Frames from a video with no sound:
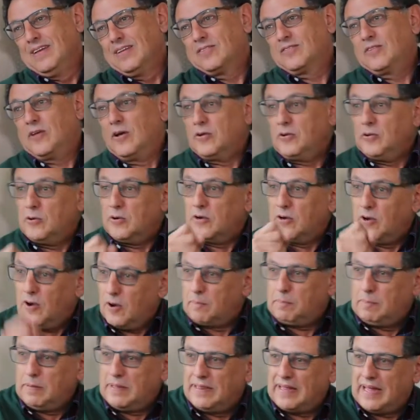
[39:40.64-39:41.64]
So you
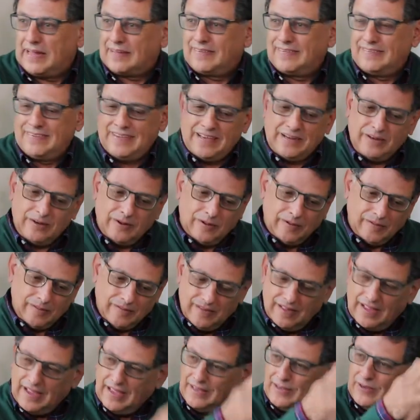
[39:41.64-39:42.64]
copy that signal
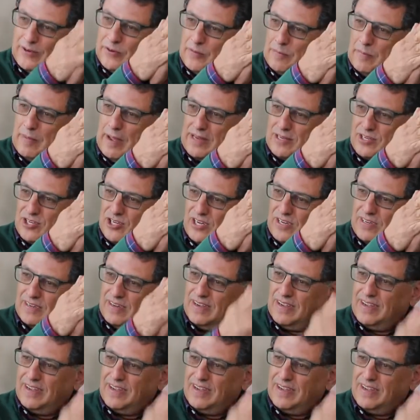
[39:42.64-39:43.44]
and you match it.